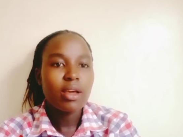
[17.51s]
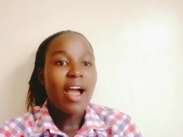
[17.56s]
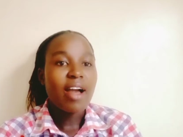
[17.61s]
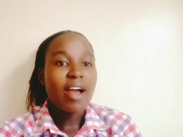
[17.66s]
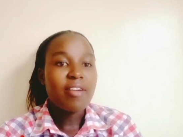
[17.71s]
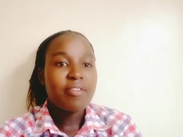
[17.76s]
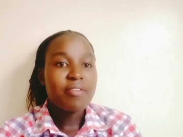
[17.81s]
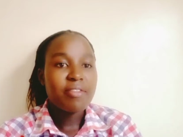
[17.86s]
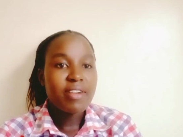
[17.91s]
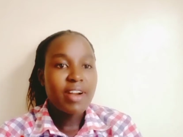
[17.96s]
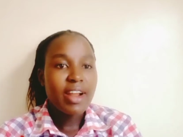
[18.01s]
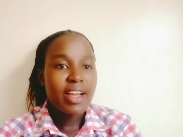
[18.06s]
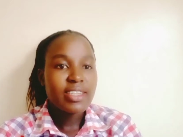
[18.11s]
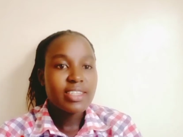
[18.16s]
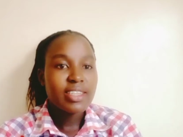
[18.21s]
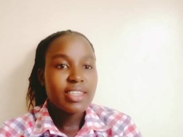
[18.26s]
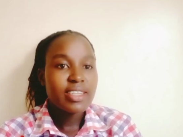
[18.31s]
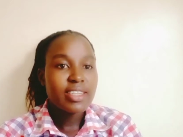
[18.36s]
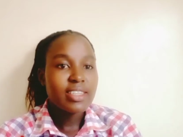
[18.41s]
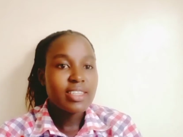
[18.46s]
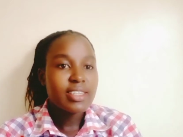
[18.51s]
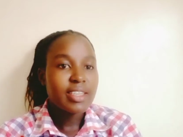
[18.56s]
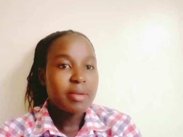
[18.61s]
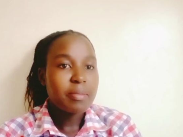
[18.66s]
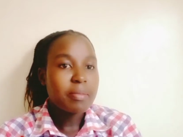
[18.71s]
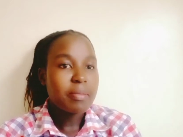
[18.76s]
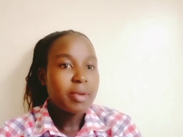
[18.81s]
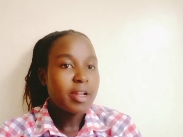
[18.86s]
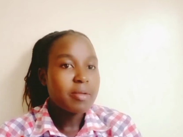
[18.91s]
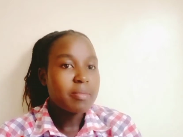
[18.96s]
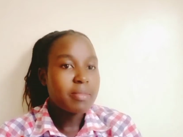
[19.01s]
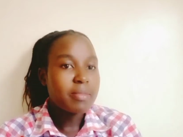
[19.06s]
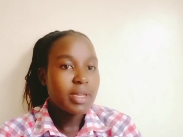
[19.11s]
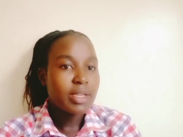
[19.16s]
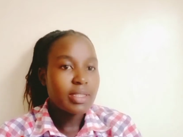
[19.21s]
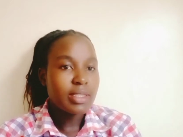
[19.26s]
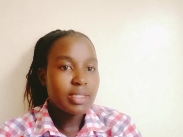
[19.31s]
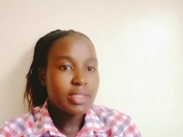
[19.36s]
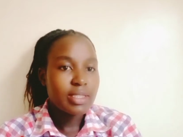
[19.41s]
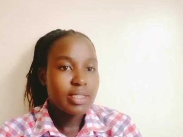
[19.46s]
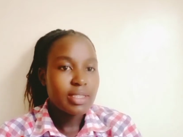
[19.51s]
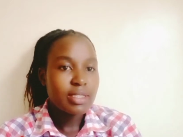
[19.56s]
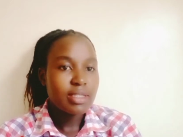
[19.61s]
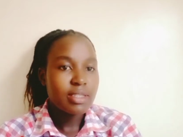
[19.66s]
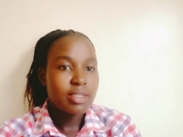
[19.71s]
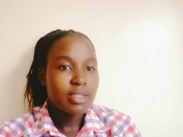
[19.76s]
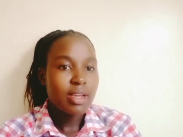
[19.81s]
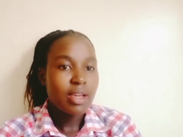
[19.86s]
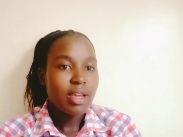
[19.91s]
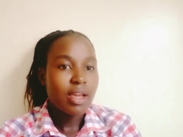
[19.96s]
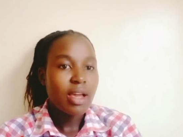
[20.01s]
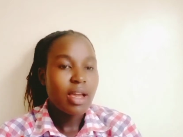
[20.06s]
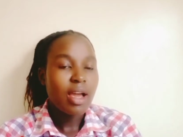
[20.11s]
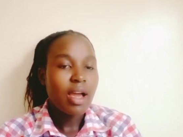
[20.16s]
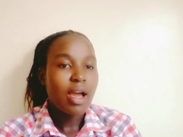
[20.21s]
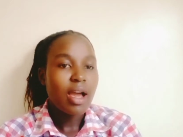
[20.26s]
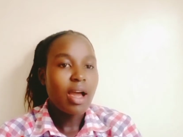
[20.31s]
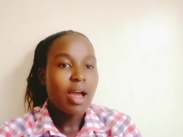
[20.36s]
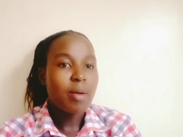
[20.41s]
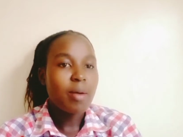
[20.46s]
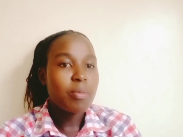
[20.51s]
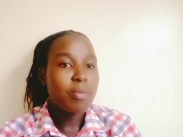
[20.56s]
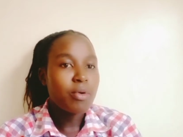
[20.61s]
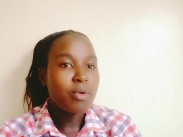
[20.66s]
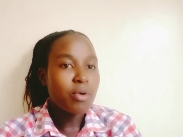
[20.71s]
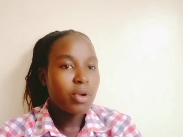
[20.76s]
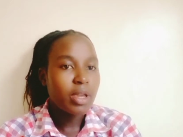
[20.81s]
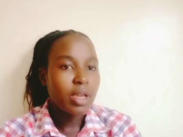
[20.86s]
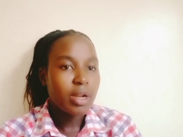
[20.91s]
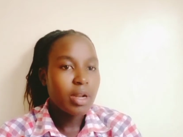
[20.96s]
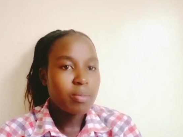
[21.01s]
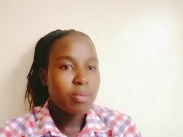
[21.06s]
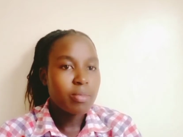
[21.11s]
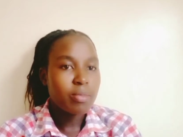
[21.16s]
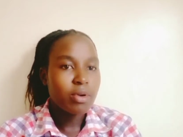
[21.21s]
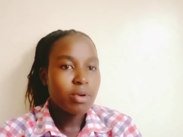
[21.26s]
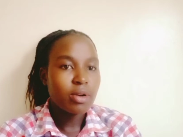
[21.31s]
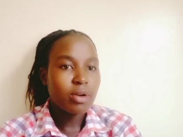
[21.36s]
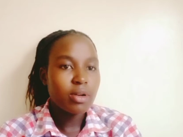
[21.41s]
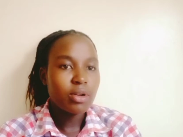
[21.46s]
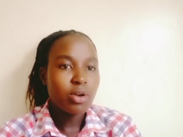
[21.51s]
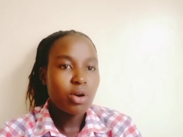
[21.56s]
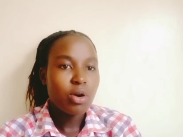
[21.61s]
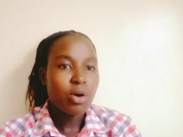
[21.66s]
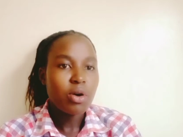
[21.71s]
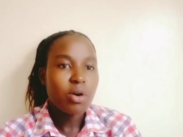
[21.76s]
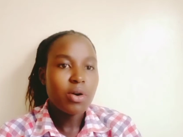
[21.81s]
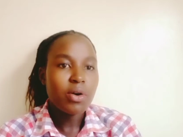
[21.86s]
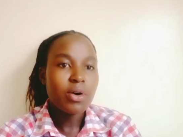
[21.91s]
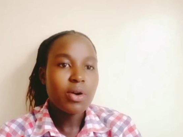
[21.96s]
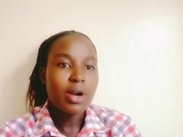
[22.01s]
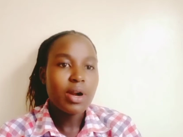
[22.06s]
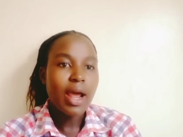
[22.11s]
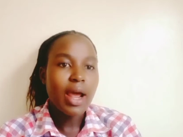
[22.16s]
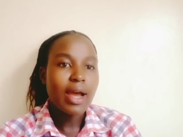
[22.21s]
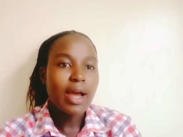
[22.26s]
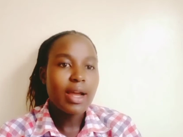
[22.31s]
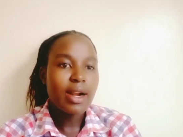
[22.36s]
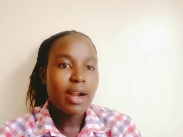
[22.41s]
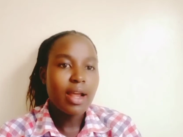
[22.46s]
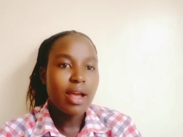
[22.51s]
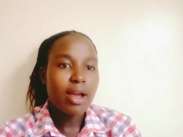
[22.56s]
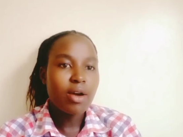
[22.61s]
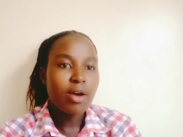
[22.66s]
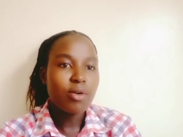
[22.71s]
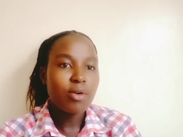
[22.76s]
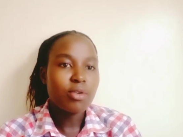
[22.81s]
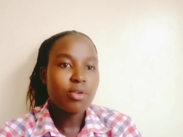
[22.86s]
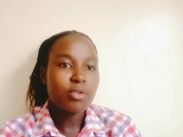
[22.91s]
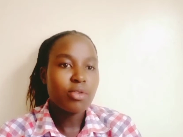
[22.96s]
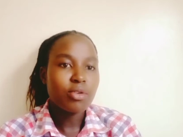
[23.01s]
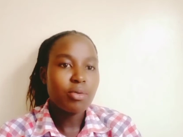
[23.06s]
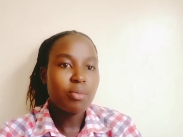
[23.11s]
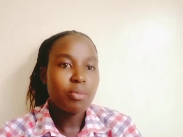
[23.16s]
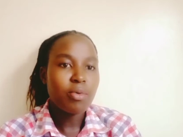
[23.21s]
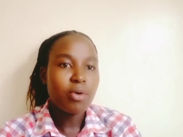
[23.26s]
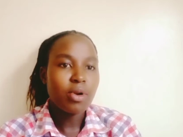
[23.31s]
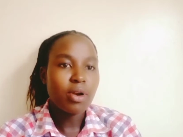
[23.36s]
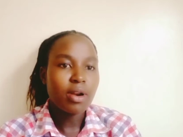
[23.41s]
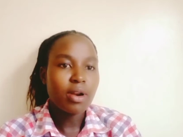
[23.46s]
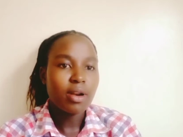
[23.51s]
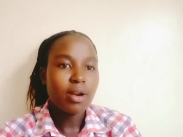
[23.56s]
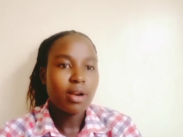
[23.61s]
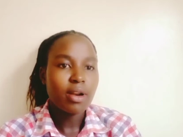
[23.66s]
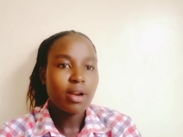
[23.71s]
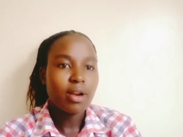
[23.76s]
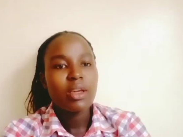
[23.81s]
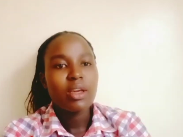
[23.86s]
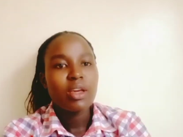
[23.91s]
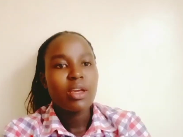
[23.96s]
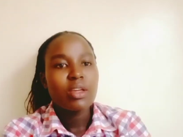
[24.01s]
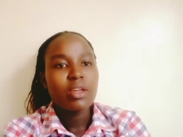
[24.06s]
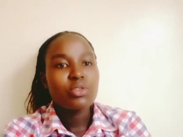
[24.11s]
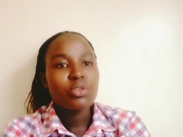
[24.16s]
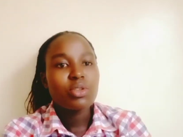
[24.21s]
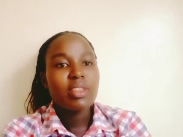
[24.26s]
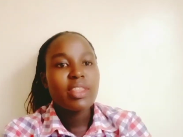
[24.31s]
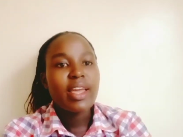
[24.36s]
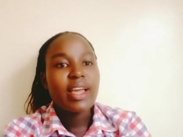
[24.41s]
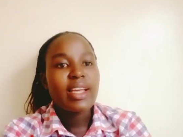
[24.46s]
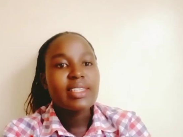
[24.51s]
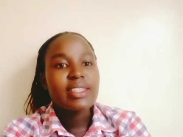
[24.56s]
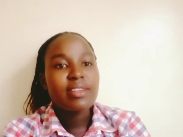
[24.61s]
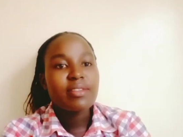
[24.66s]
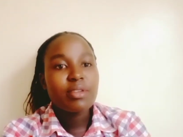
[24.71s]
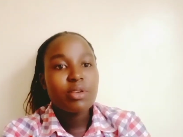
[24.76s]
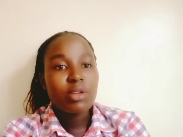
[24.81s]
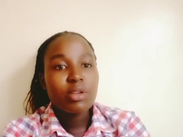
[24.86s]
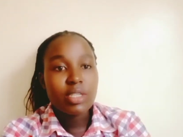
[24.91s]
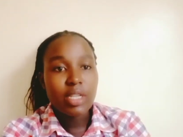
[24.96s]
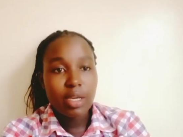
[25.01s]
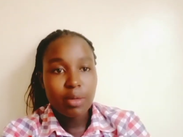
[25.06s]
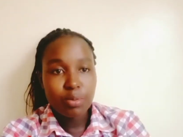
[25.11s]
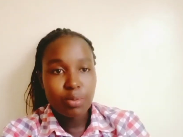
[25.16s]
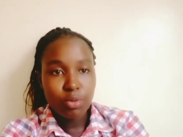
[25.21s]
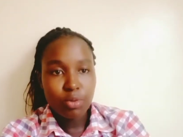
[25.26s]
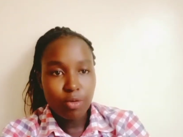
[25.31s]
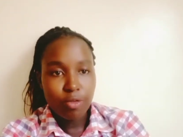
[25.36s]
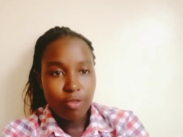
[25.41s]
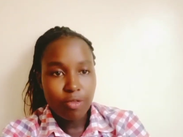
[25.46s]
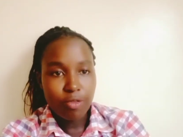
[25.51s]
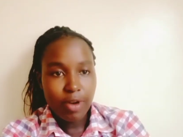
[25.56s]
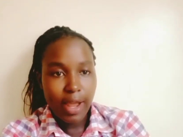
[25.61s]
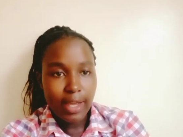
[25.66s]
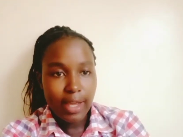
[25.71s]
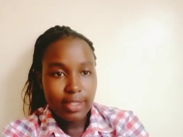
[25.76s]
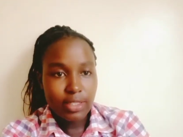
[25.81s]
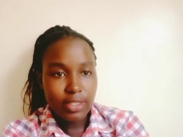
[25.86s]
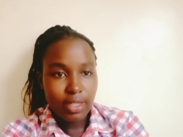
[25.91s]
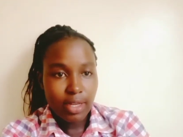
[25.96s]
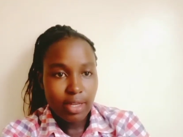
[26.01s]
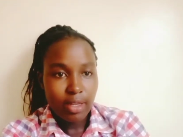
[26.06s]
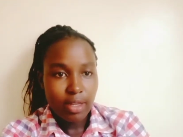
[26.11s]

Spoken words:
A fracture simply means a broken bone or a crack on your bone. So there are several types of fracture.